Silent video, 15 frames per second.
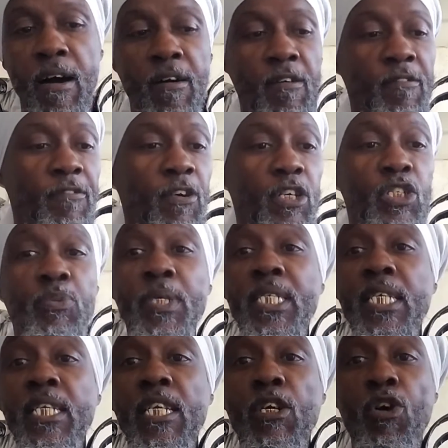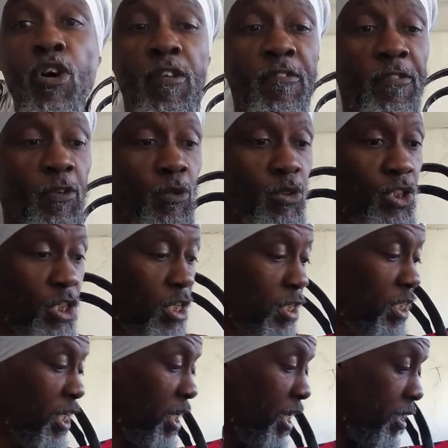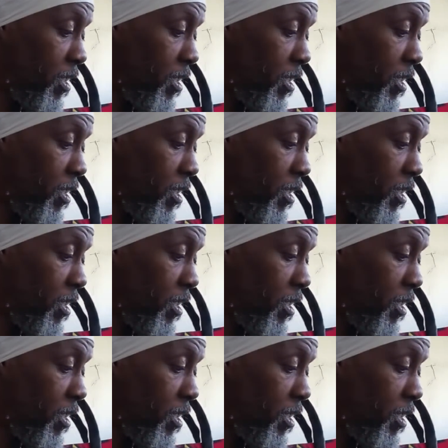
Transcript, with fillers: First within the confusion you get